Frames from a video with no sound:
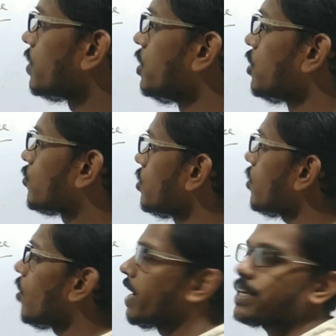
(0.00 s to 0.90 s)

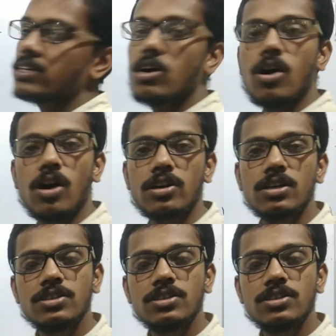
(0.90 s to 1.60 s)
nucleoid or